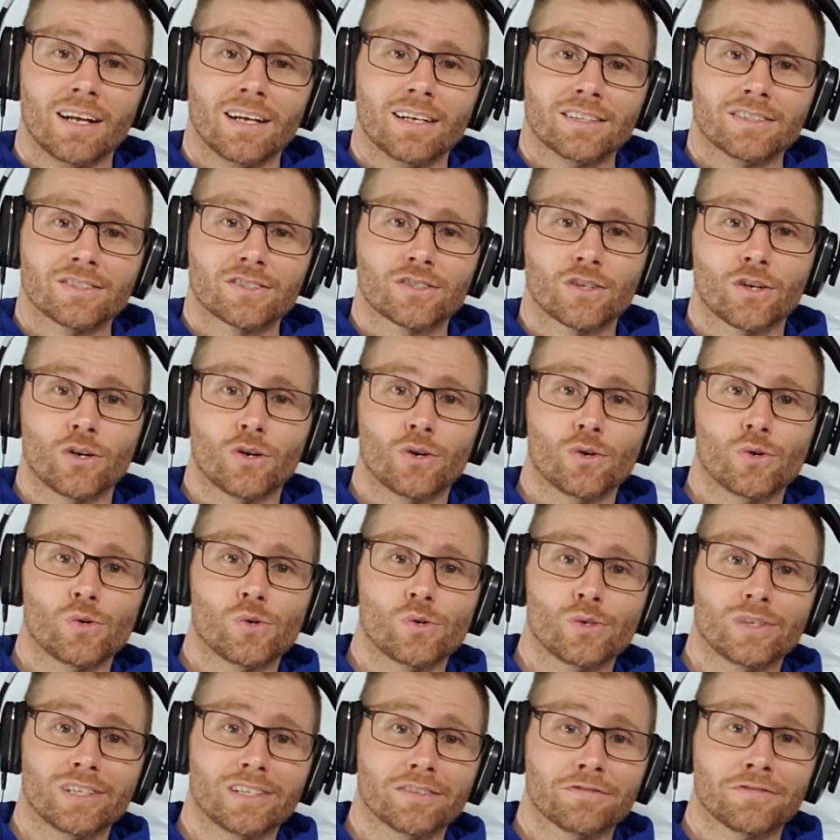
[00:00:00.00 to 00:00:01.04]

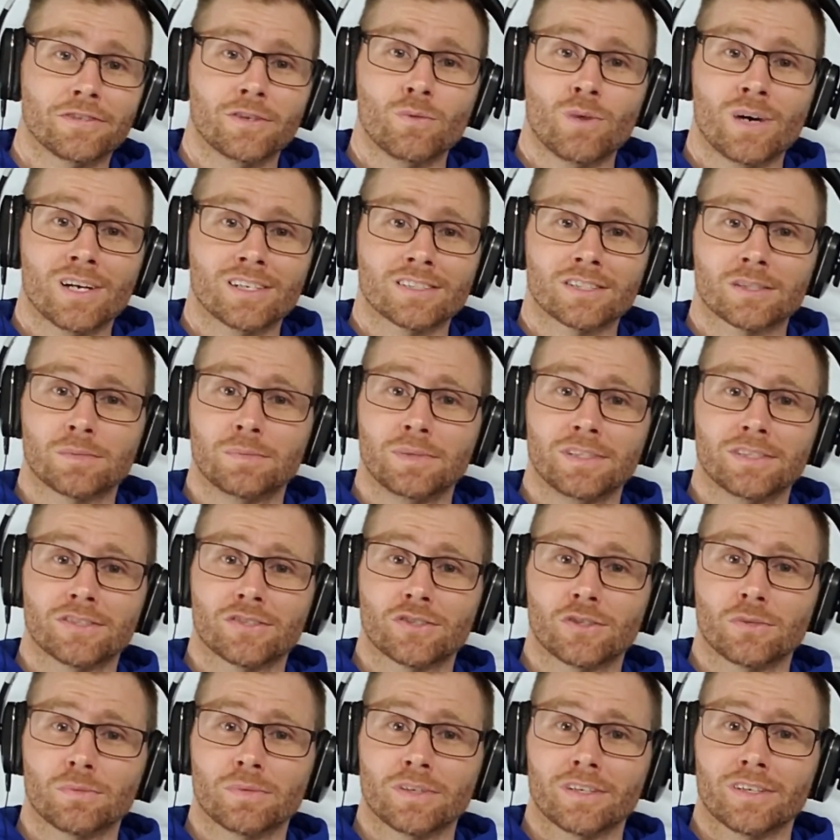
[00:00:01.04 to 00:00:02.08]
So if he wants to be
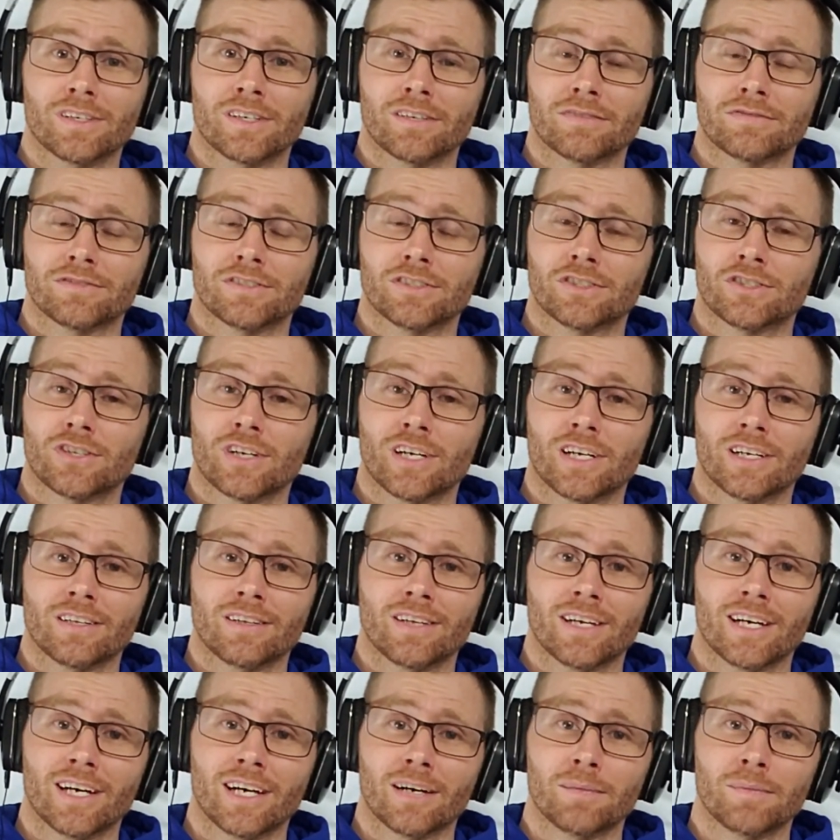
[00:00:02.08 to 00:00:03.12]
stupid enough to try
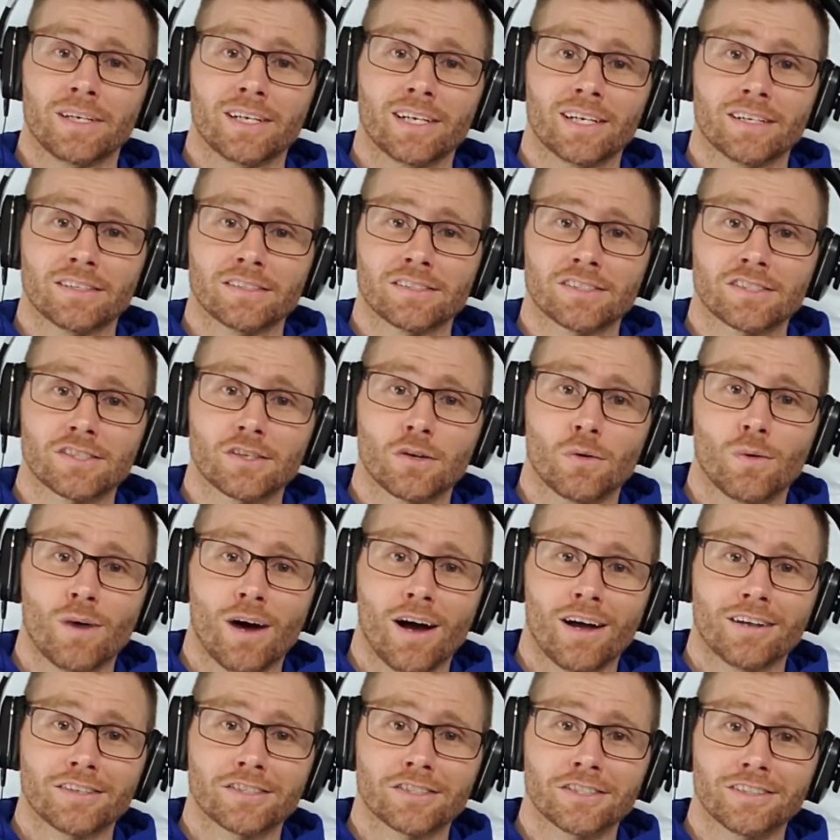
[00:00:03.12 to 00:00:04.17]
that, I mean, I would still
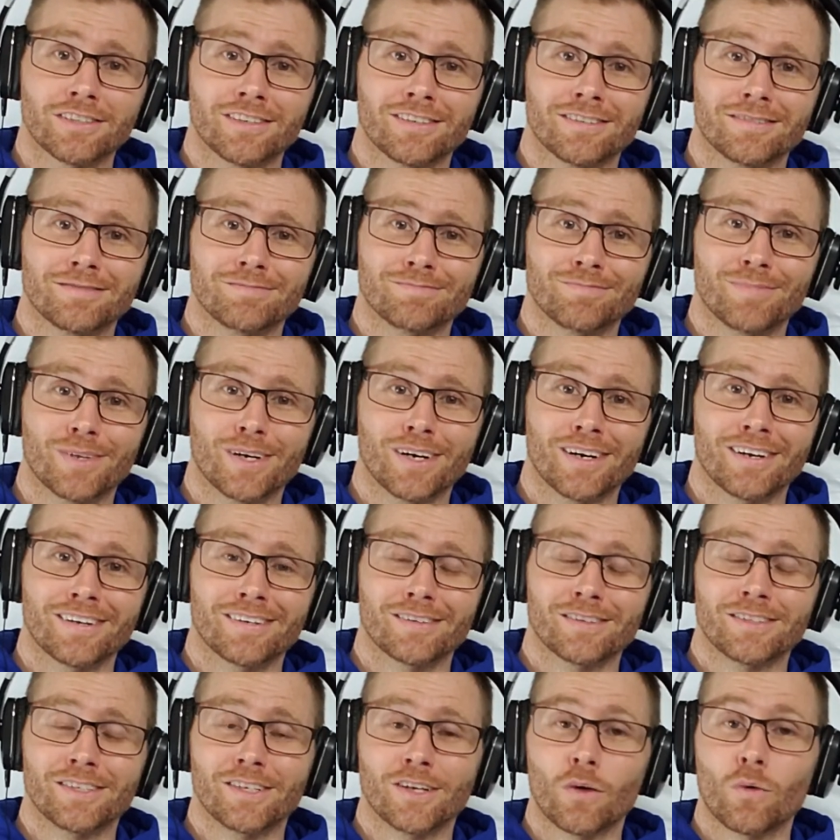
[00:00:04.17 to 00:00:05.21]
watch it. But,
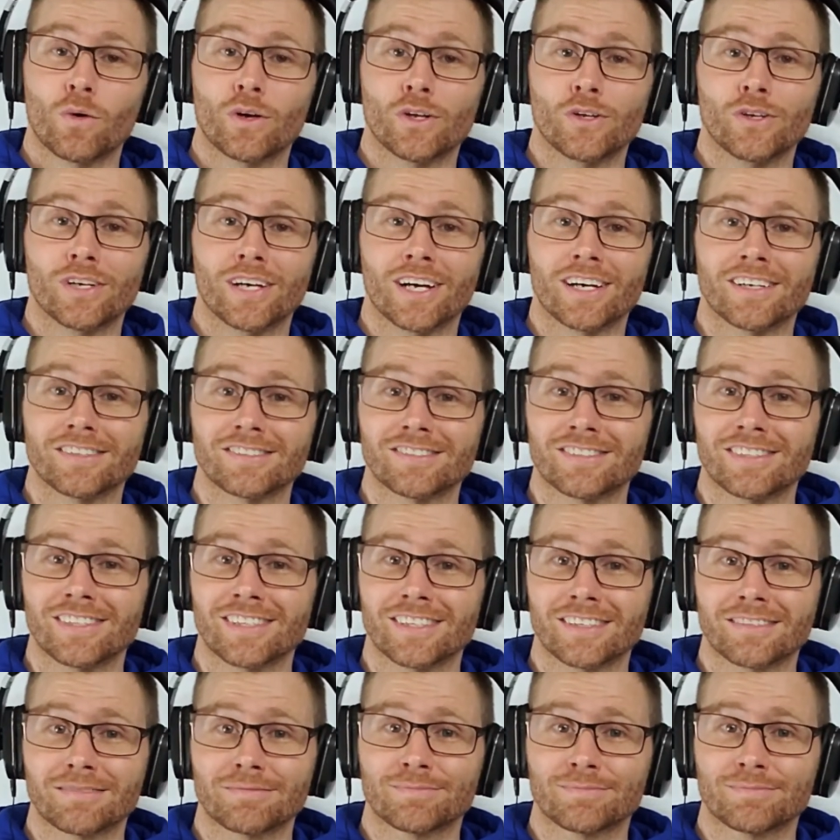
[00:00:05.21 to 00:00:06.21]
what do you guys think?